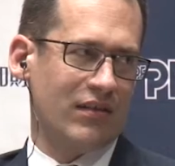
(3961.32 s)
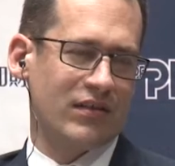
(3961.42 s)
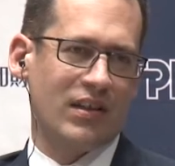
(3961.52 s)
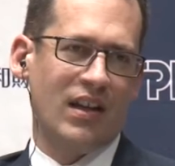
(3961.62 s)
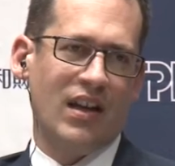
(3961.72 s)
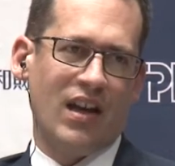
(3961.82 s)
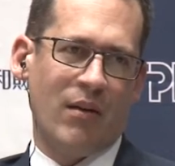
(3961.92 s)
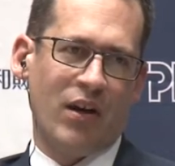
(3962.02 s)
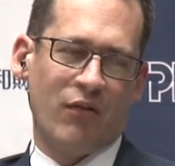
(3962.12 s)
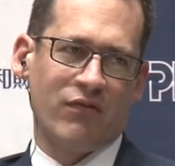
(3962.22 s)
others,
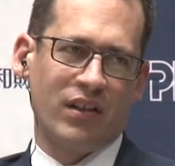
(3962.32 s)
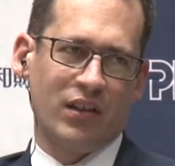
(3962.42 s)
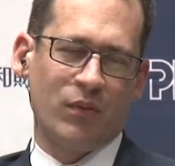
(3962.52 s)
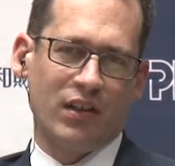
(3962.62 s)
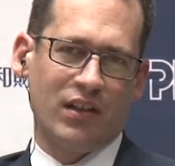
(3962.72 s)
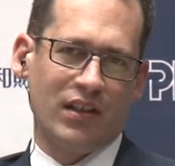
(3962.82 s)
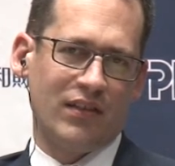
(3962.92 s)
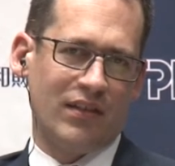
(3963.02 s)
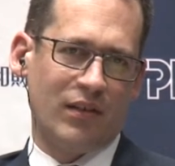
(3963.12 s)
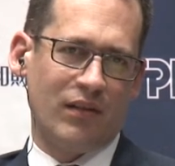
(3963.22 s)
about really what it
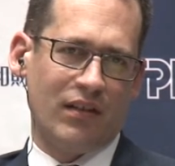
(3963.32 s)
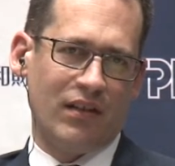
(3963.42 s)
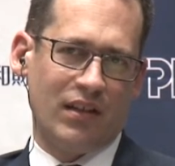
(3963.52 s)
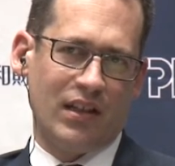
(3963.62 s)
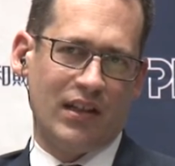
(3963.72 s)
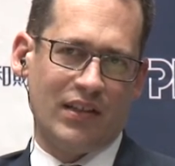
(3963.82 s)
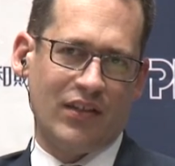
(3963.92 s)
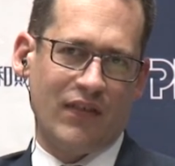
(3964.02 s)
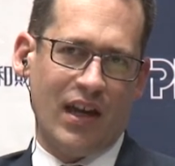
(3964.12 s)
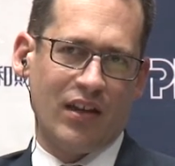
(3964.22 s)
is that, that the United
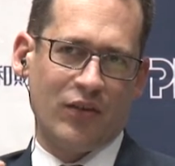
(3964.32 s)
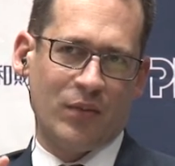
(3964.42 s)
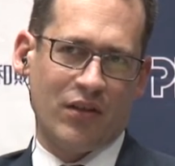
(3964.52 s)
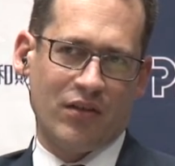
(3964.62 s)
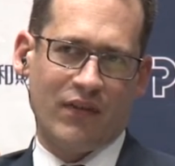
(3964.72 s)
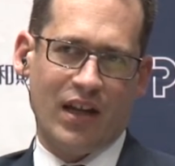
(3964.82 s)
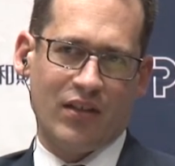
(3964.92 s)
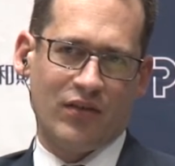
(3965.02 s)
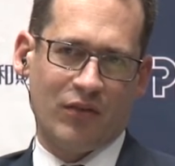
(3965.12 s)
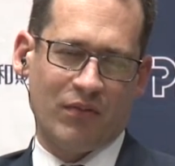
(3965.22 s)
States values, whether it
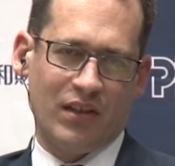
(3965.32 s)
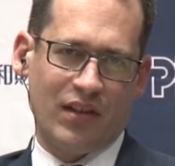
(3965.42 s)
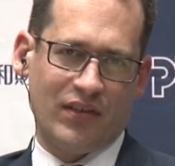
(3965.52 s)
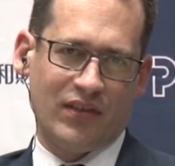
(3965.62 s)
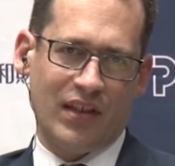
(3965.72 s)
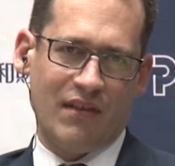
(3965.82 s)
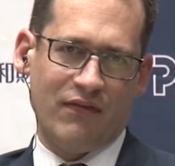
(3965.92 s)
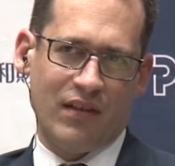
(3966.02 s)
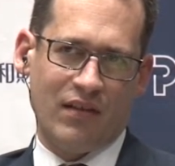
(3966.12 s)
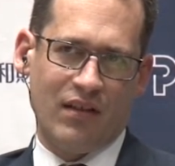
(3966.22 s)
values a, re, a
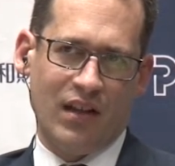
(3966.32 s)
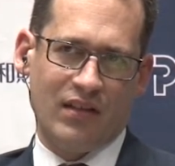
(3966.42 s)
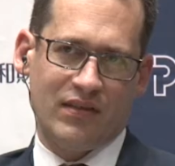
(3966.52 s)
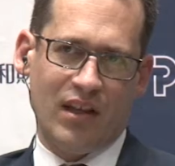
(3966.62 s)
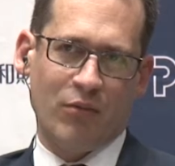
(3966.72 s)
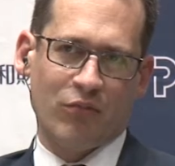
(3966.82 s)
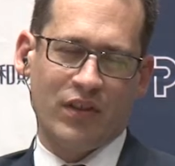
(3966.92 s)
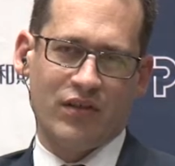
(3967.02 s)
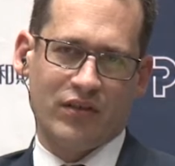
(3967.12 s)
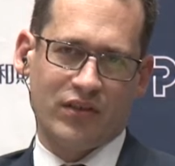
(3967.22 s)
safe and stable
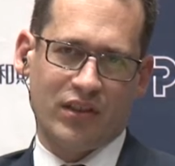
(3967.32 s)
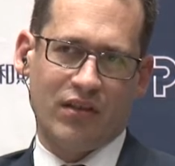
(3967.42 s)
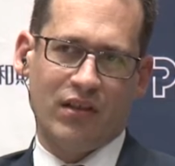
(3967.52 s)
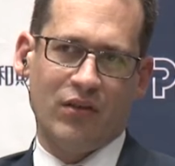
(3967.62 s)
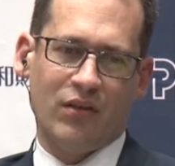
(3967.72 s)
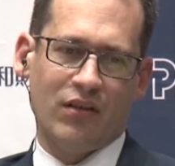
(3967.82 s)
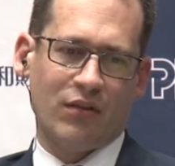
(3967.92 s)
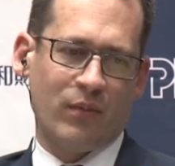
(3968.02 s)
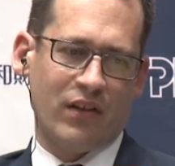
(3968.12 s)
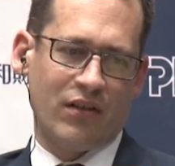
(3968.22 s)
regional security order,
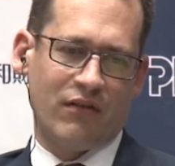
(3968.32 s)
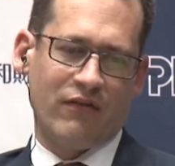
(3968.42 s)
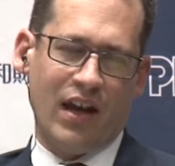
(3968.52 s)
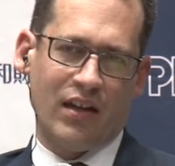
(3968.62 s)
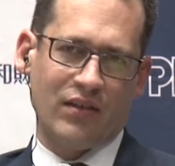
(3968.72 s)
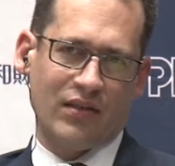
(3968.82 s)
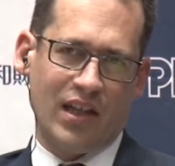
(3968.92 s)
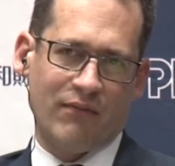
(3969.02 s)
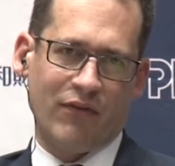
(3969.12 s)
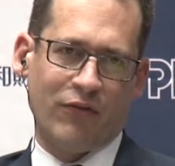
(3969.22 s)
or whether it values
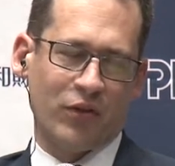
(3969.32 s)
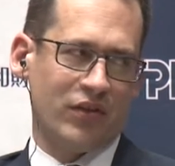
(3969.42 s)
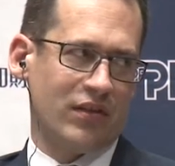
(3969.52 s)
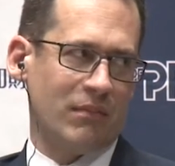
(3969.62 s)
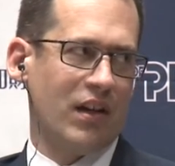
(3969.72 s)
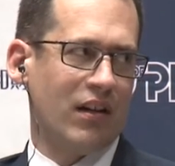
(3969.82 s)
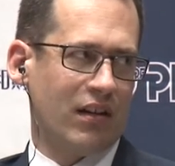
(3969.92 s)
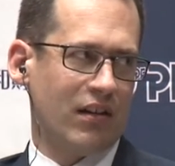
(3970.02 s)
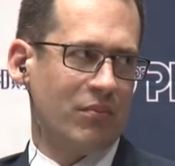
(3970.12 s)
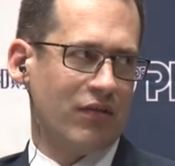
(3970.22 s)
kind of a Fortress
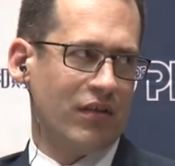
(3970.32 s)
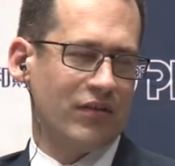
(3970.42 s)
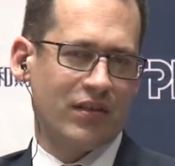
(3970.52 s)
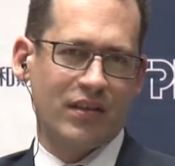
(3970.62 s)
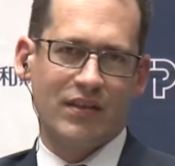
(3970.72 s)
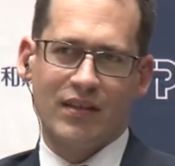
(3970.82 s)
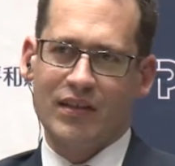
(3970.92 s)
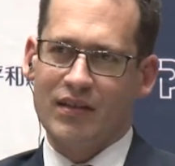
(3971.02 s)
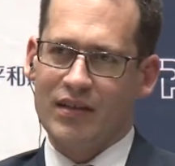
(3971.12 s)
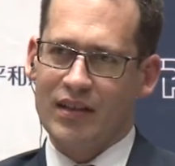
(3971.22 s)
America approach to these
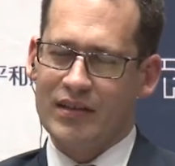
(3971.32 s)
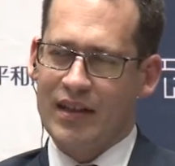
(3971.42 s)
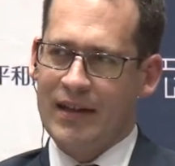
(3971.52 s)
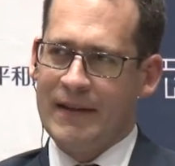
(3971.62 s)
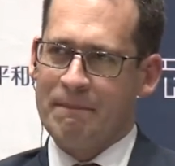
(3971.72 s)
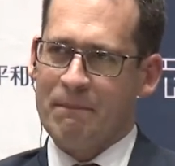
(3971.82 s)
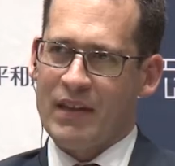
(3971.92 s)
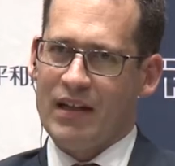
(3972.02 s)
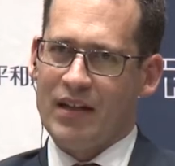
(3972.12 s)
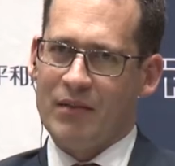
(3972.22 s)
kinds of things.
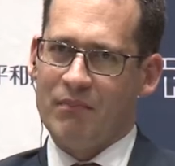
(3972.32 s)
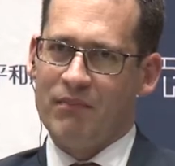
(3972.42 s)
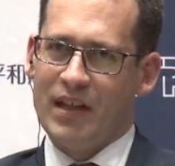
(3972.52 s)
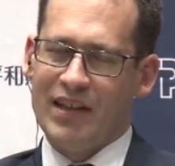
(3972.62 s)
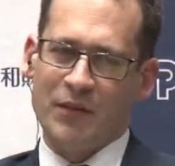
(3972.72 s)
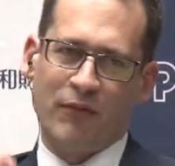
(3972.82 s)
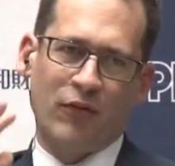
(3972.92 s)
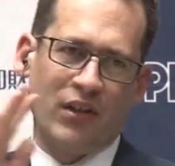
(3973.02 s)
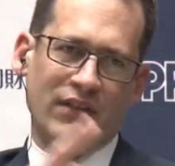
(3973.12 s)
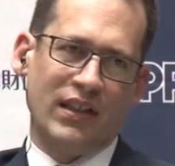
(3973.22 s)
Um, and that's
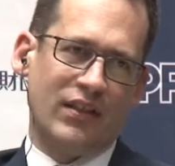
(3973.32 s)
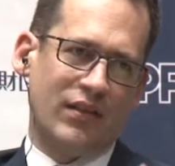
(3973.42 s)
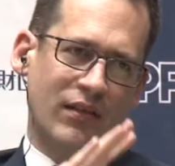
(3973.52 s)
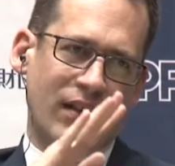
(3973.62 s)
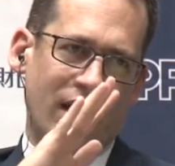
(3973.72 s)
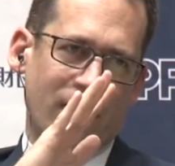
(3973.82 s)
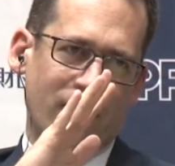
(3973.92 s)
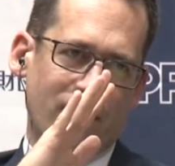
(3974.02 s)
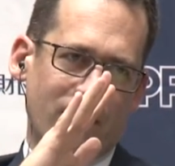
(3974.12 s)
before you even get to how,